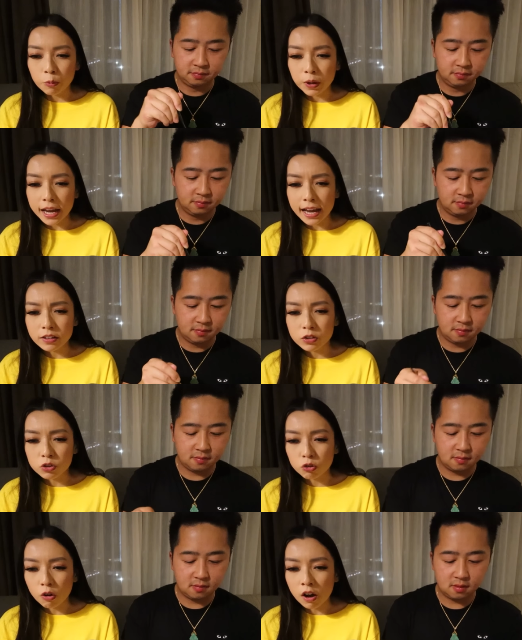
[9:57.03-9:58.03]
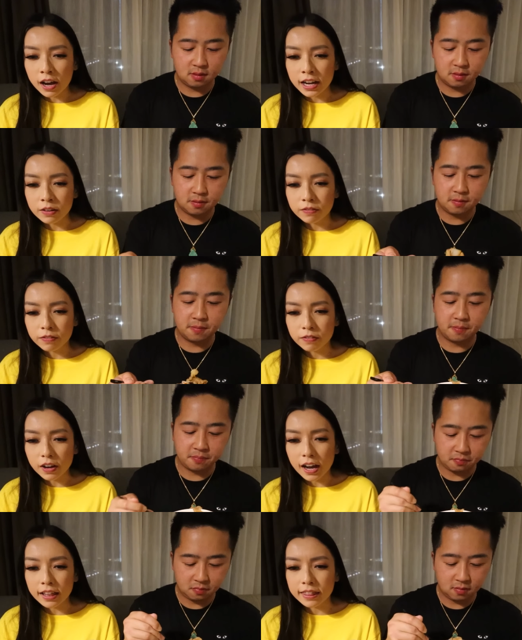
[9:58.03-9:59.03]
Speaker 1: We had to drive,
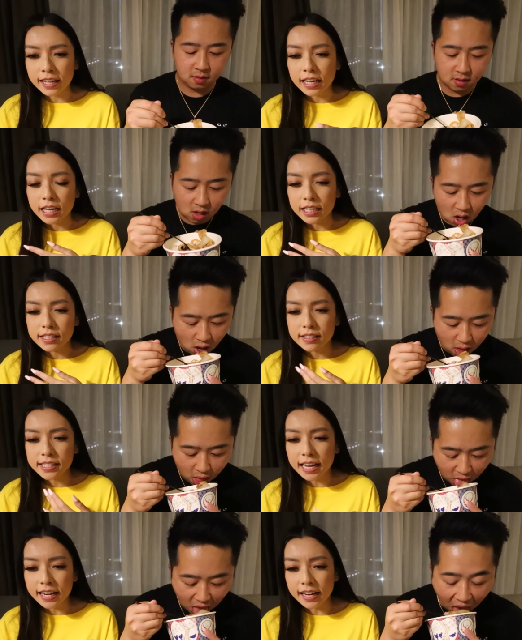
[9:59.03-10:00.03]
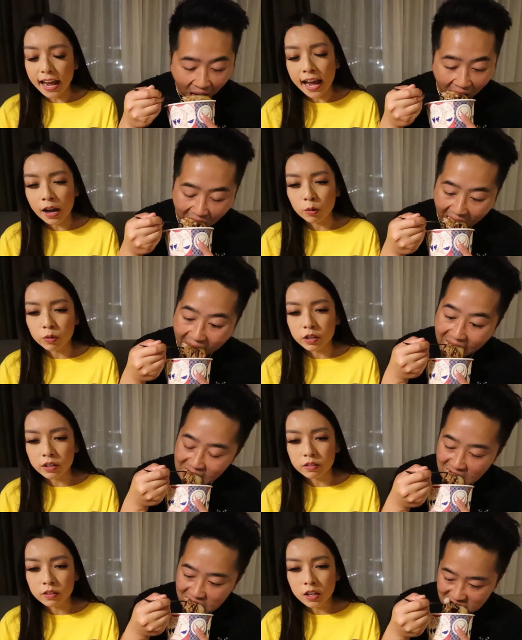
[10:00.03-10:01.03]
I think, ten
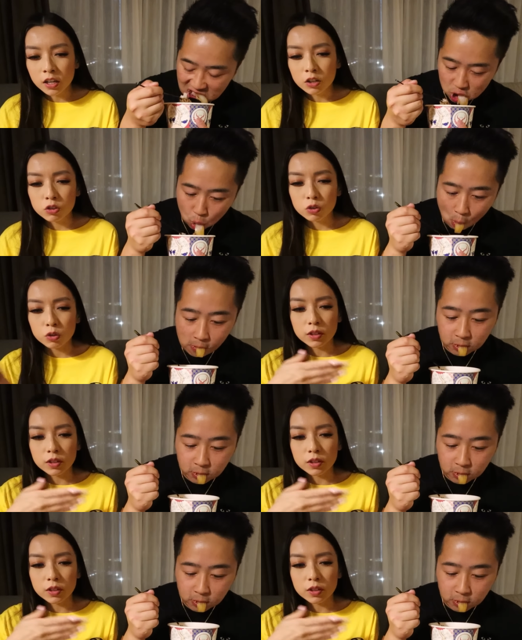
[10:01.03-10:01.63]
hours to